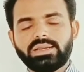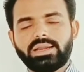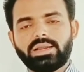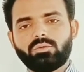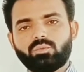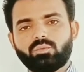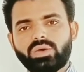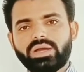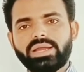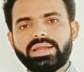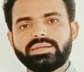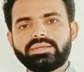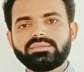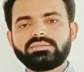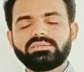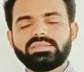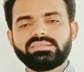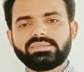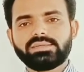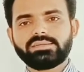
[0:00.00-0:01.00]
and why it
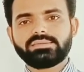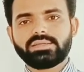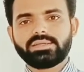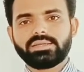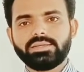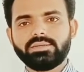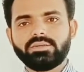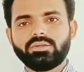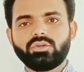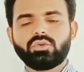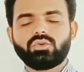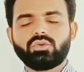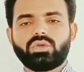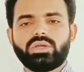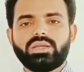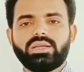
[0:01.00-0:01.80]
is necessary to